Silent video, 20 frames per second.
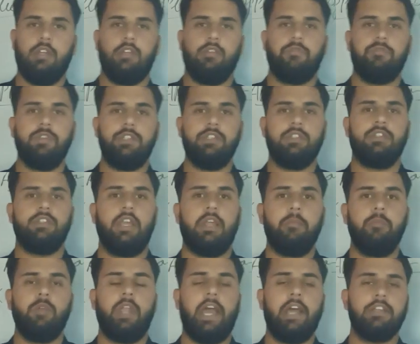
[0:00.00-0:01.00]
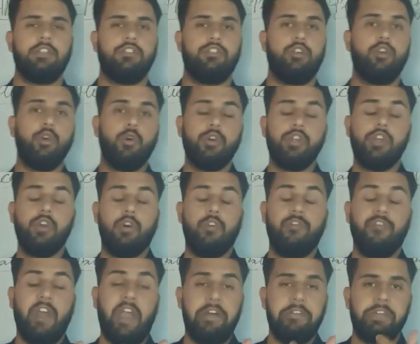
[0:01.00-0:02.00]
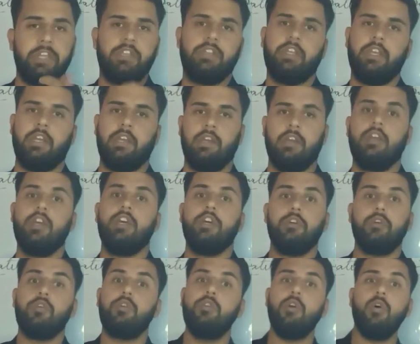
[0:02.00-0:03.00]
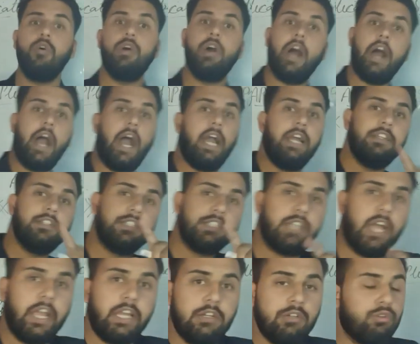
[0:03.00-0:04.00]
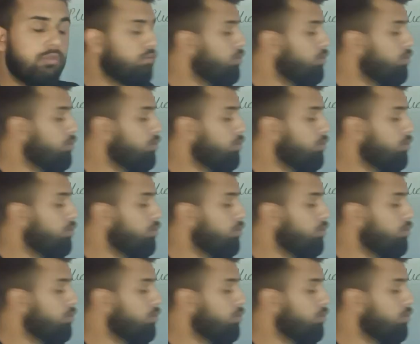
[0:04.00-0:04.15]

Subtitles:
which is named as theory of everything. Einstein